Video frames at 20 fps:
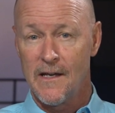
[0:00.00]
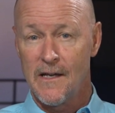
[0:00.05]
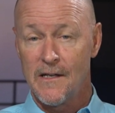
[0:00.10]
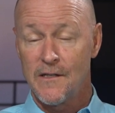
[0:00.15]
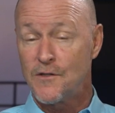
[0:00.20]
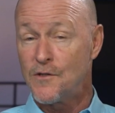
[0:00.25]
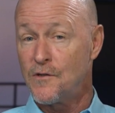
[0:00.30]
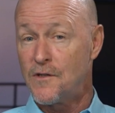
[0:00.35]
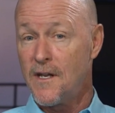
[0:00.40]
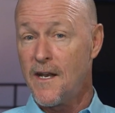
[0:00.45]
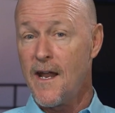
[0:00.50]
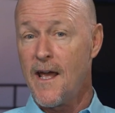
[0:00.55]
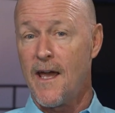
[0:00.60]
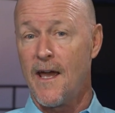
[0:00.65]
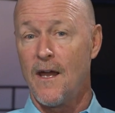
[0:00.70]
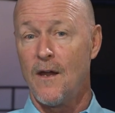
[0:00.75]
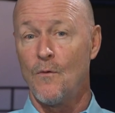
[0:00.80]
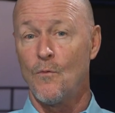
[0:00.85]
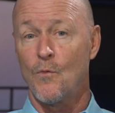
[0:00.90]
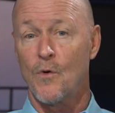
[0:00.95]
So
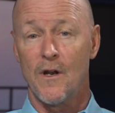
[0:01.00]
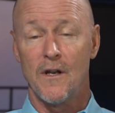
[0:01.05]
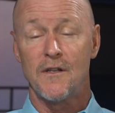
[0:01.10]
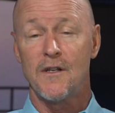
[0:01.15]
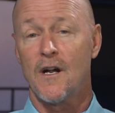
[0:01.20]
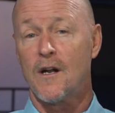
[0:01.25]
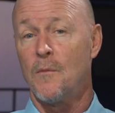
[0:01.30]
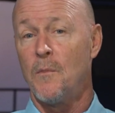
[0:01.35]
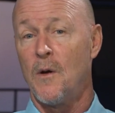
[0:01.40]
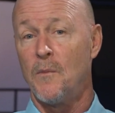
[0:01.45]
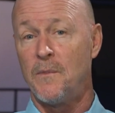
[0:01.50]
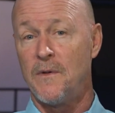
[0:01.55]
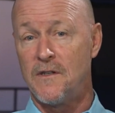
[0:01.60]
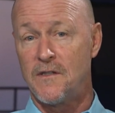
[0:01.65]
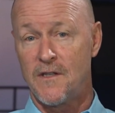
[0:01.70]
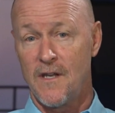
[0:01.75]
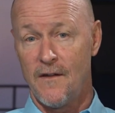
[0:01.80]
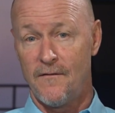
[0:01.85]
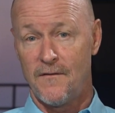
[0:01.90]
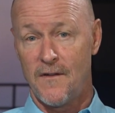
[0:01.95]
today, we're going to talk about beach
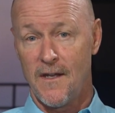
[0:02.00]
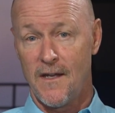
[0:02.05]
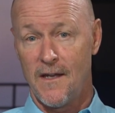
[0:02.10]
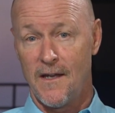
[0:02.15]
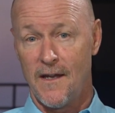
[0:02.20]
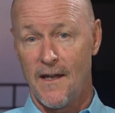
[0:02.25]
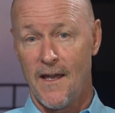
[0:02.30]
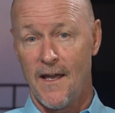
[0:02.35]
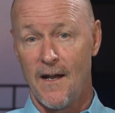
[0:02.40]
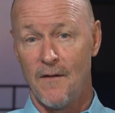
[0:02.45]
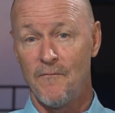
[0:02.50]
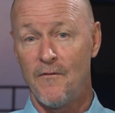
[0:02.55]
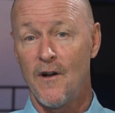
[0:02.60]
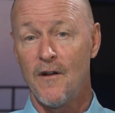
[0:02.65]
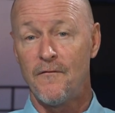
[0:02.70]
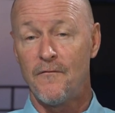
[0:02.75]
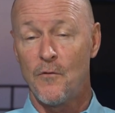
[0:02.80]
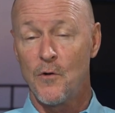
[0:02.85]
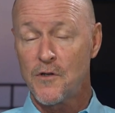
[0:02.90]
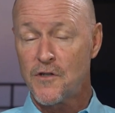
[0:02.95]
safety, and I'm
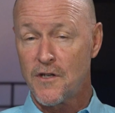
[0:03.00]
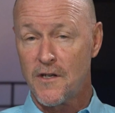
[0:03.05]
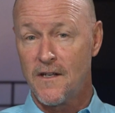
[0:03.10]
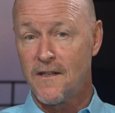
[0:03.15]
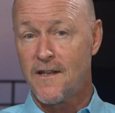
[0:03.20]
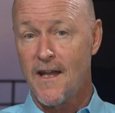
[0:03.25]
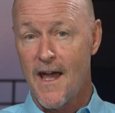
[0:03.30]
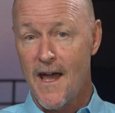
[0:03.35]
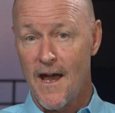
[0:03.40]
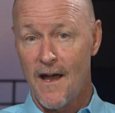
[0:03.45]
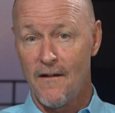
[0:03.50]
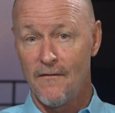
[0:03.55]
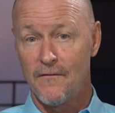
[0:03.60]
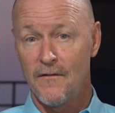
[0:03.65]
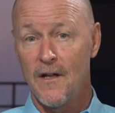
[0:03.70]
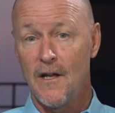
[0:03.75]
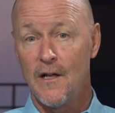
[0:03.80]
very fortunate to have